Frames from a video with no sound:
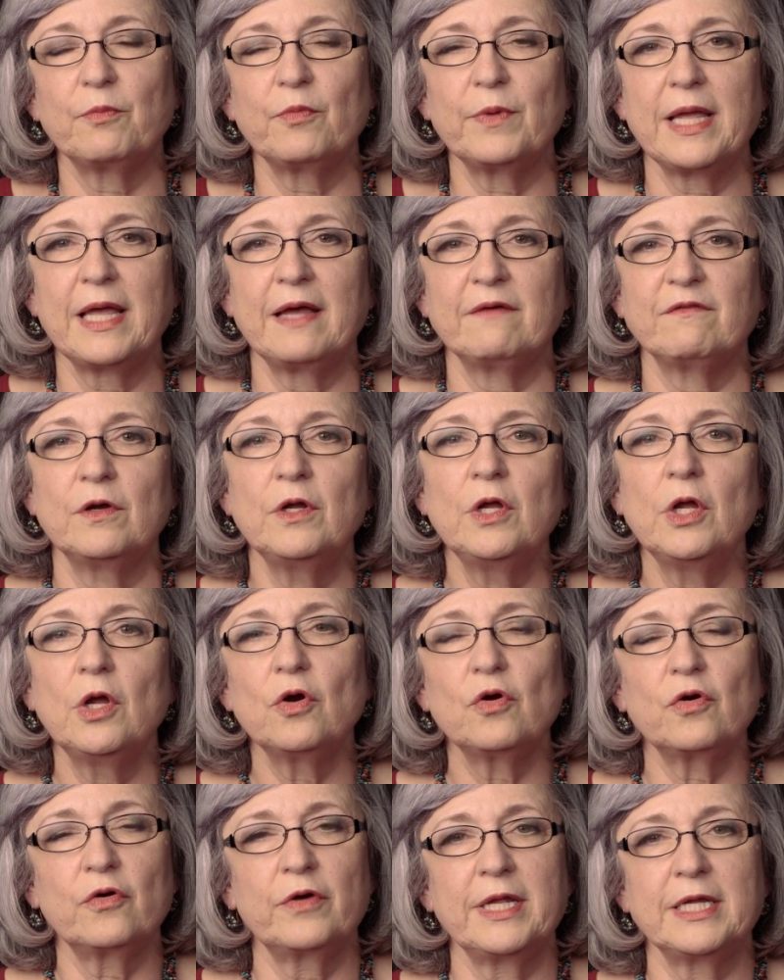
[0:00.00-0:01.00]
We have
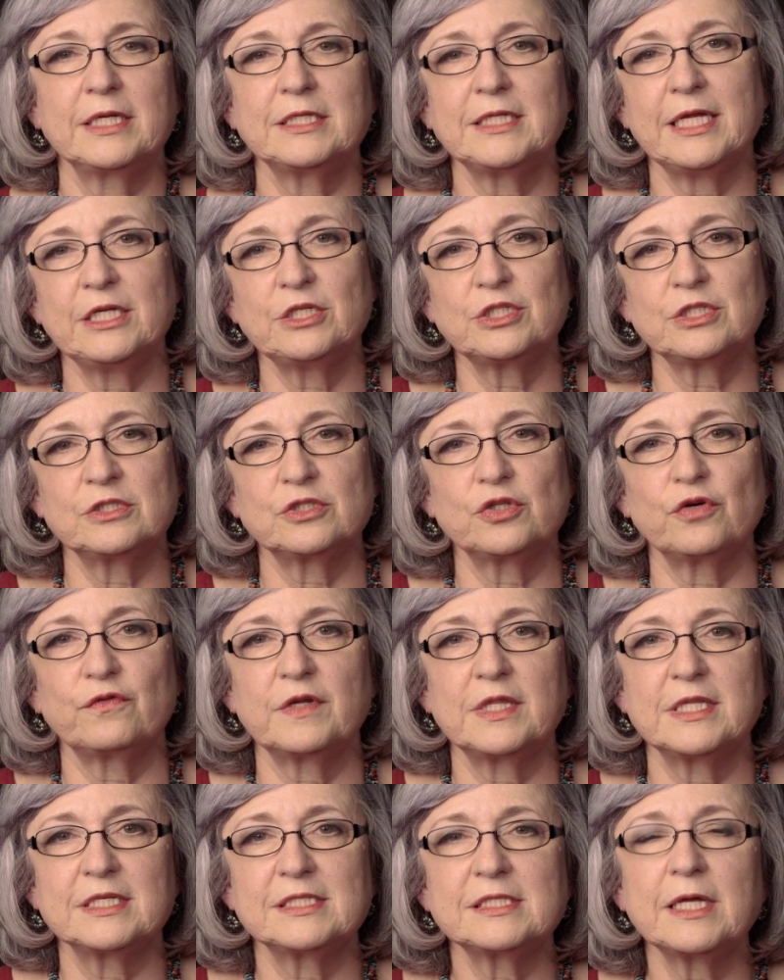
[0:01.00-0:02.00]
orientations over
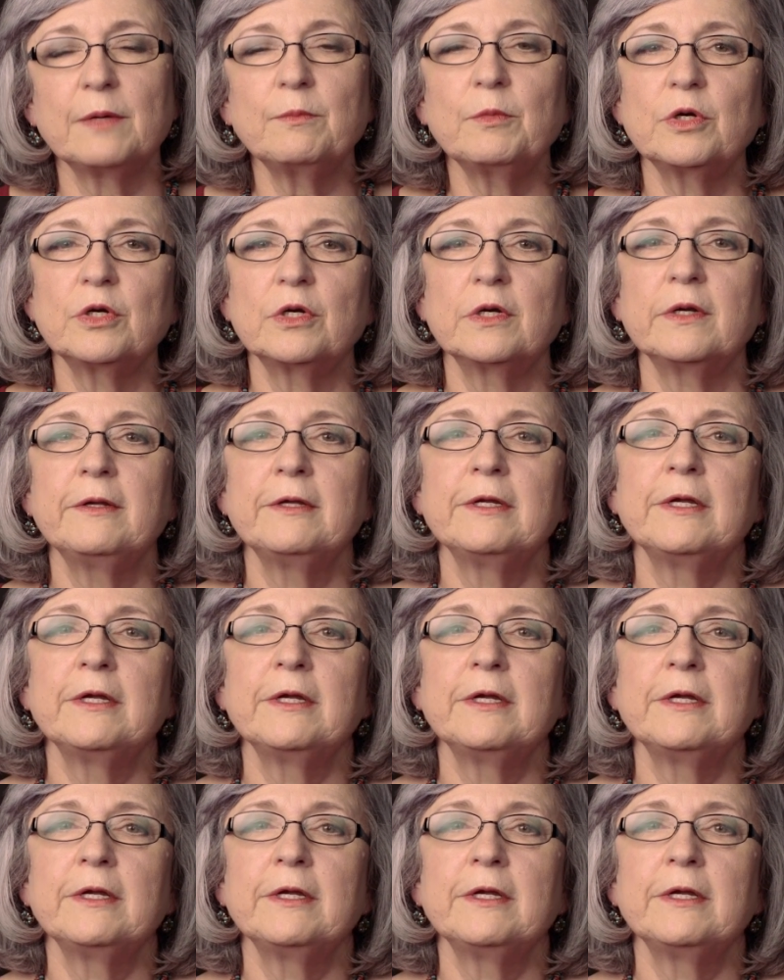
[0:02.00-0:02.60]
the summer.